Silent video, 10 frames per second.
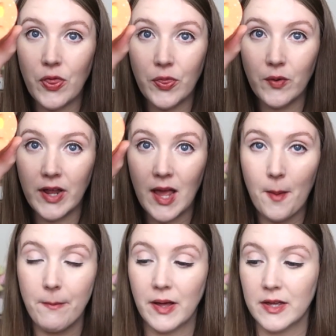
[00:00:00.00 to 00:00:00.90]
3
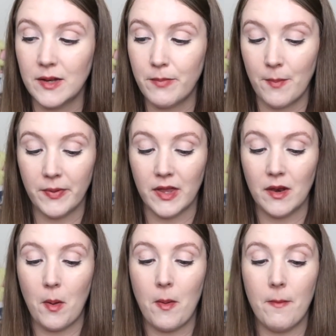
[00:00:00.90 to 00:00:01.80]

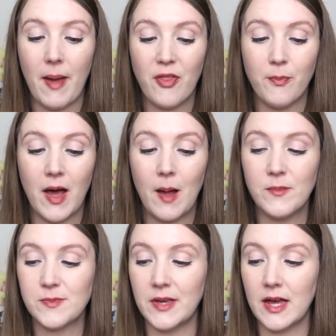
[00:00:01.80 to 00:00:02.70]
pumpkin bath
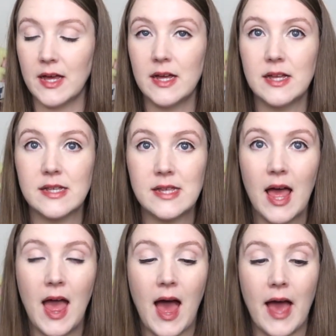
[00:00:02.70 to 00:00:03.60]
bombs because
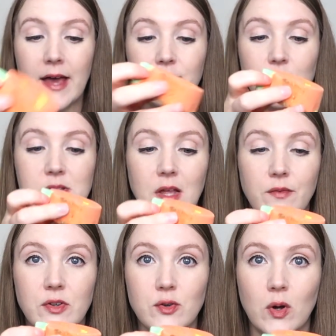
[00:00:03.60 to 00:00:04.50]
I have no
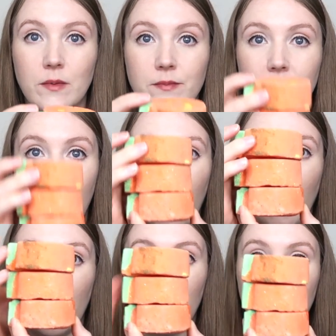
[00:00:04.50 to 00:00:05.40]
self-control.
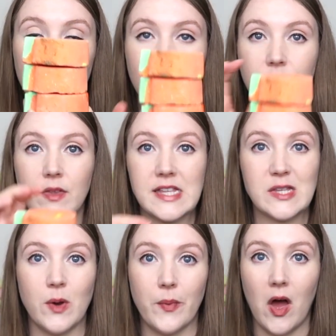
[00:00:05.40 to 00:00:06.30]
And this
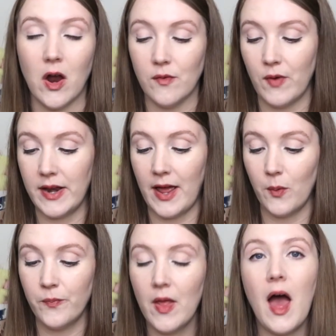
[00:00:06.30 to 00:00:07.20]
is where we are right
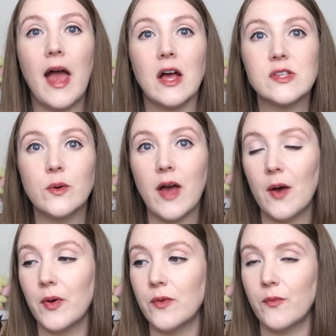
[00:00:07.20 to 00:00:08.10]
now. I also
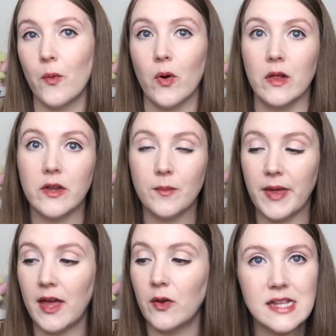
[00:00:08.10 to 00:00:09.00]
got one for Little
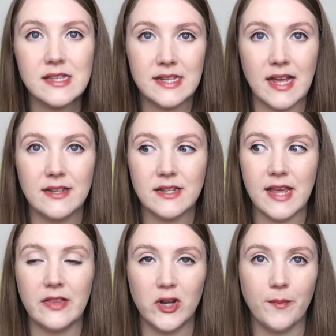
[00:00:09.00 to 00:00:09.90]
Man. Since I tend to
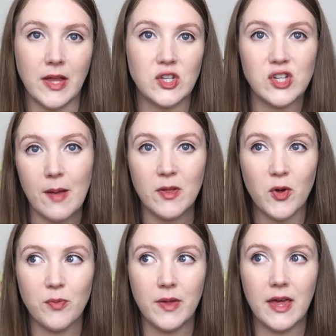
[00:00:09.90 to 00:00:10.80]
take Little Man shopping
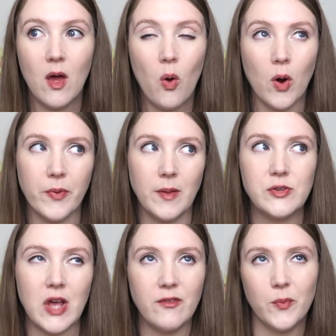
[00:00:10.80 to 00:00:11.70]
with me or pretty
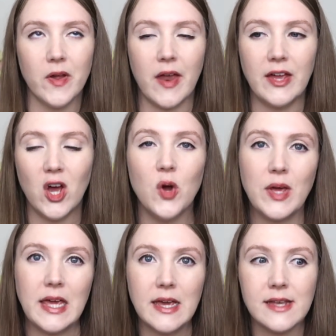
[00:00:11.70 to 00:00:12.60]
much everywhere that I go,
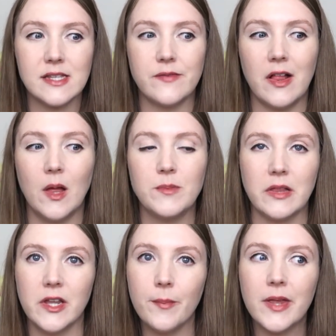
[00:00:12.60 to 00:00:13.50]
he has developed
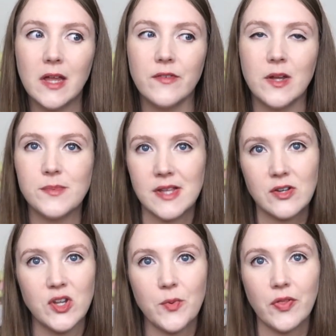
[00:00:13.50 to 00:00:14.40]
a little bit of an
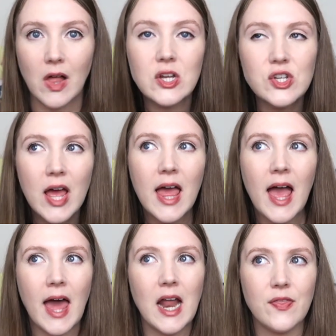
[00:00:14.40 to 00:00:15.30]
obsession with Lush,
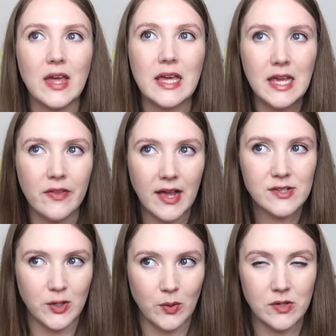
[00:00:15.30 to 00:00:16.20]
and I think he
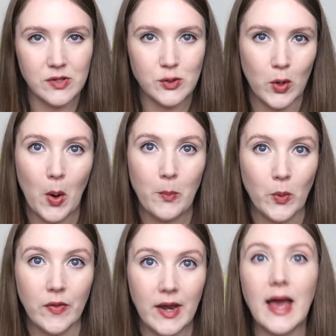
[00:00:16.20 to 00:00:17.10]
likes to go to the store
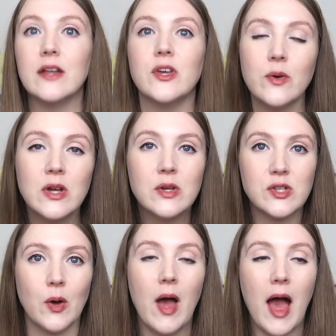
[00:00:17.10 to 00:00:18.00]
more than I do.
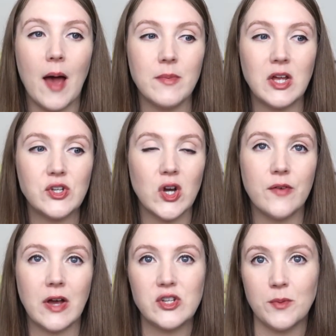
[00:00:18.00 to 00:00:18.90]
So I'm not sure
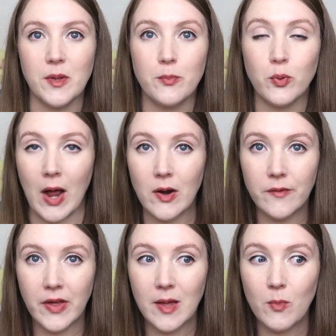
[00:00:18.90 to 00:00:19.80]
if I should be proud
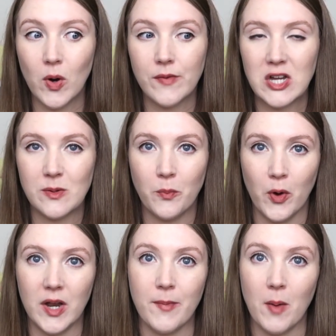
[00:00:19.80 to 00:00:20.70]
of him or if I should be
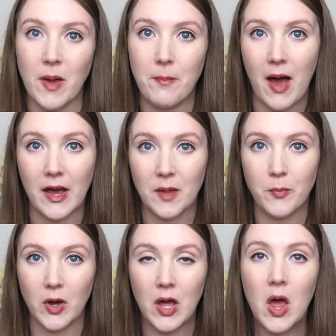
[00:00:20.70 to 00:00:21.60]
worried about my
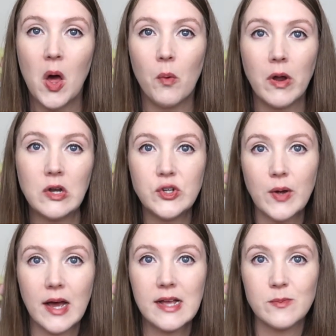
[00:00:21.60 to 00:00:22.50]
pocketbook. Why don't you
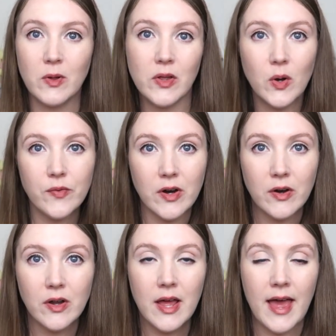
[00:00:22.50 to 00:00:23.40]
guys mull it
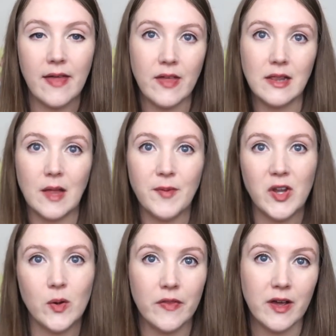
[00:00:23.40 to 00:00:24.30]
over and then let me
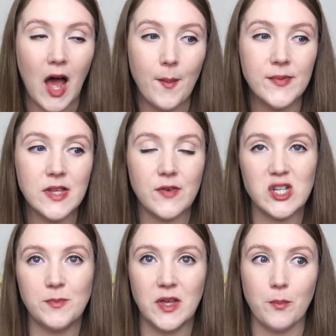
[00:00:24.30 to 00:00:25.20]
know in the comments if I
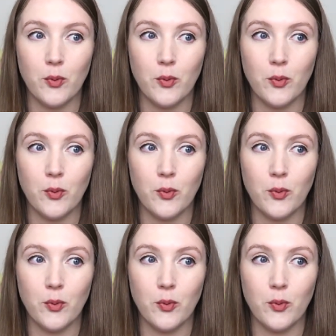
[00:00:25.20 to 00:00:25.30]
should be